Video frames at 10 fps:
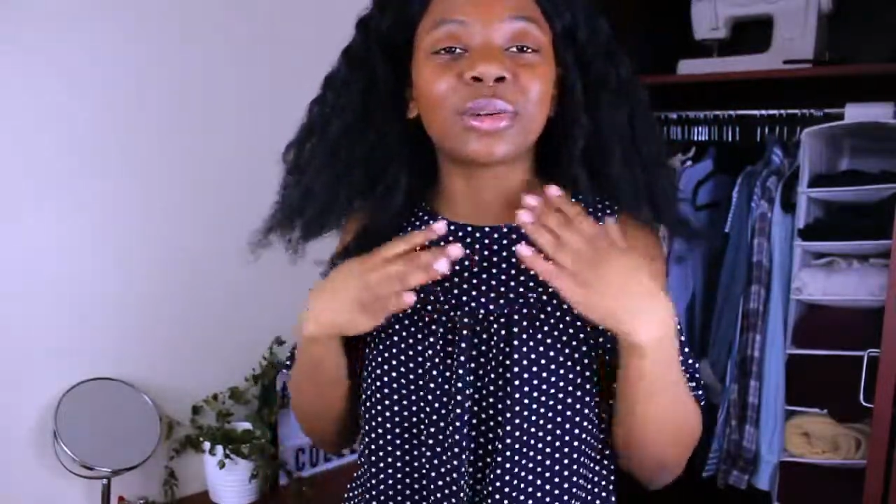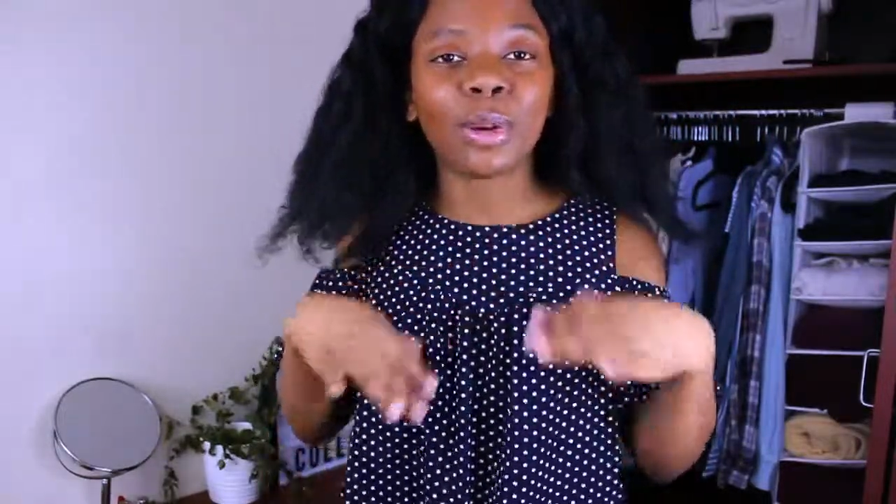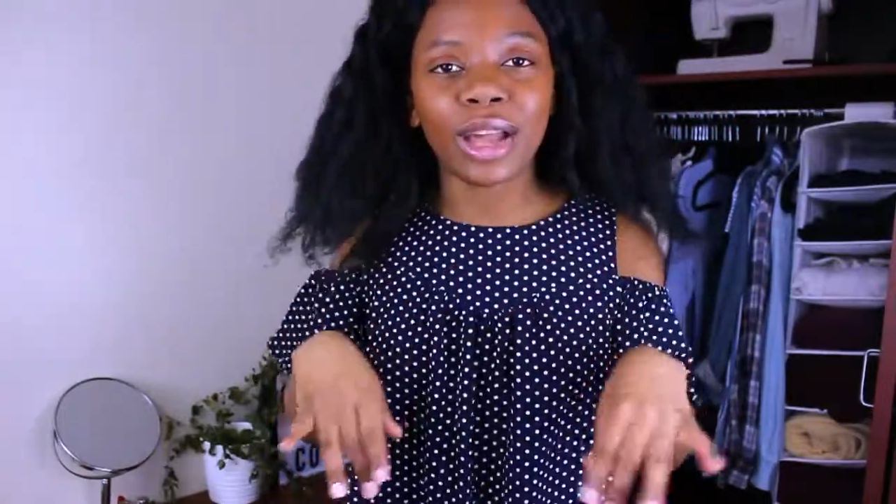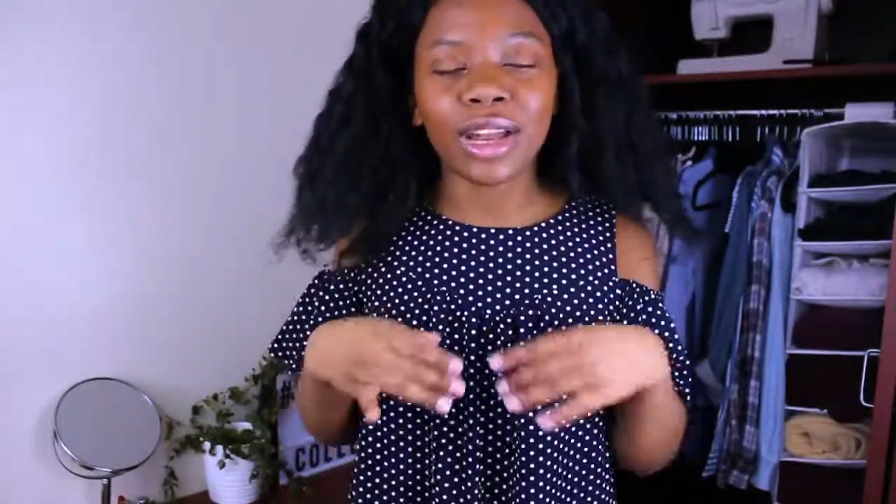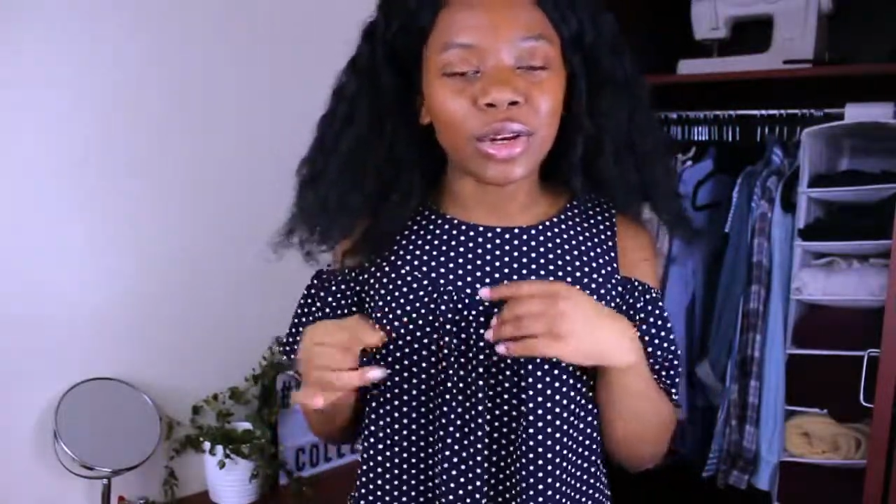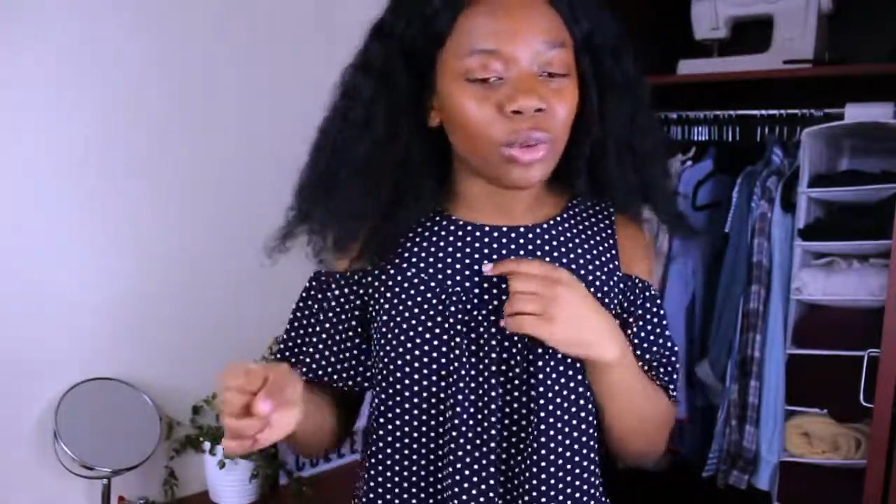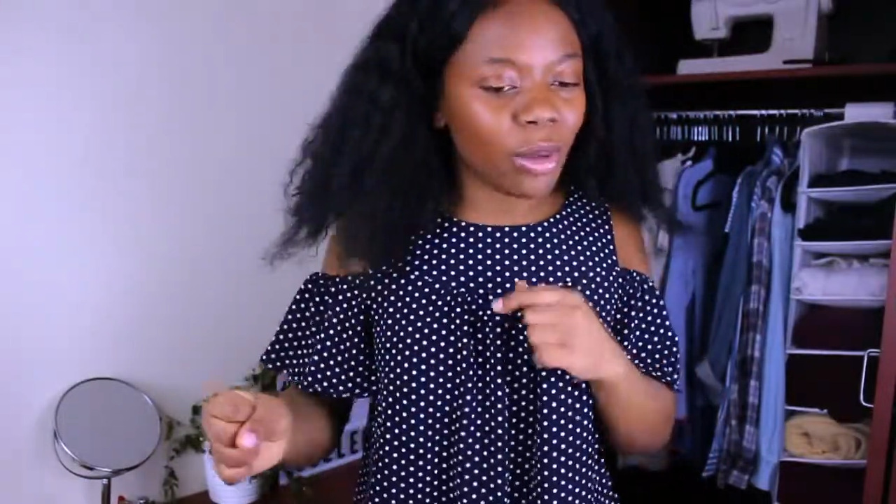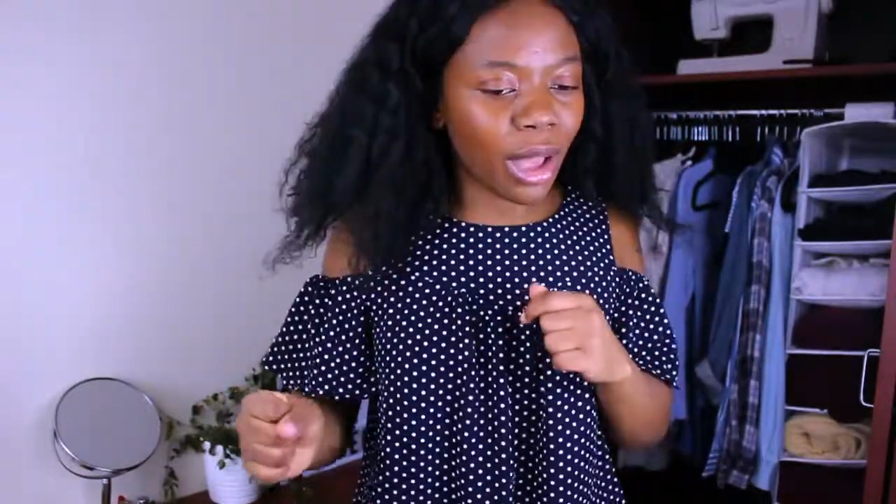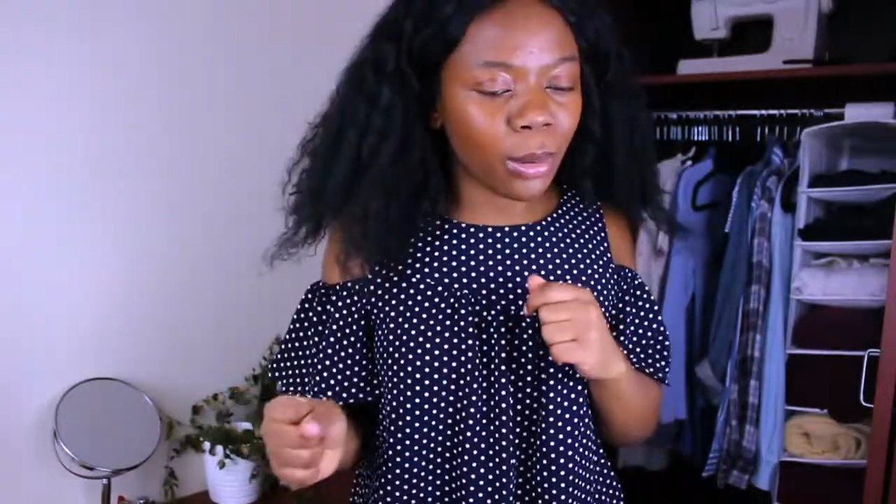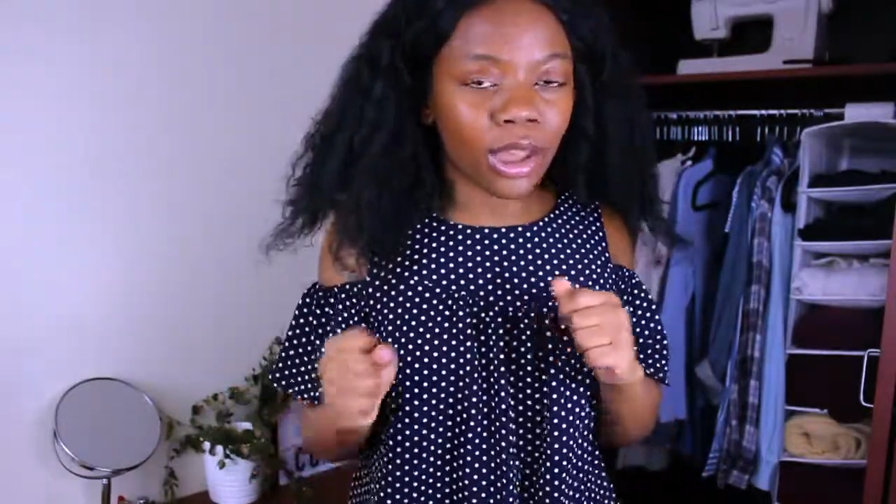to buy a new
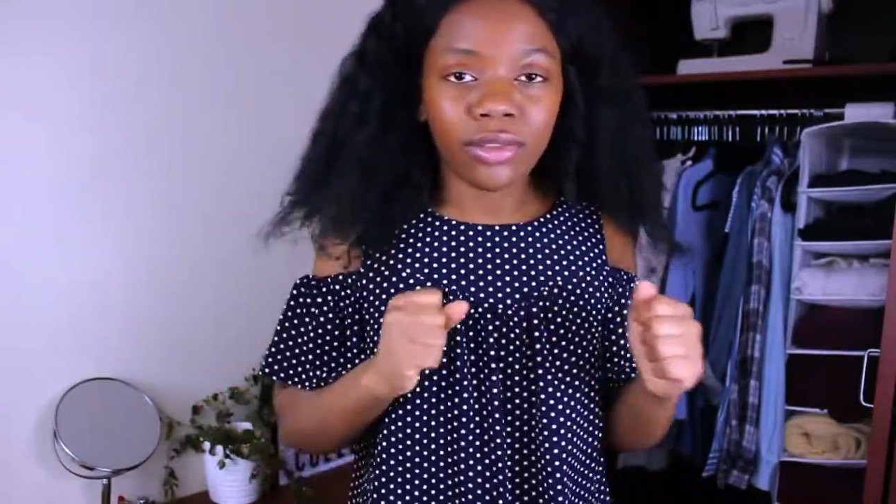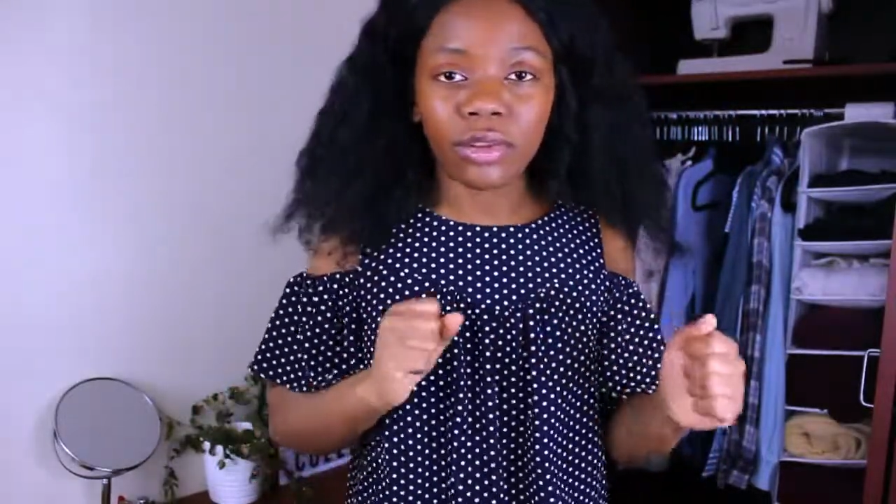backpack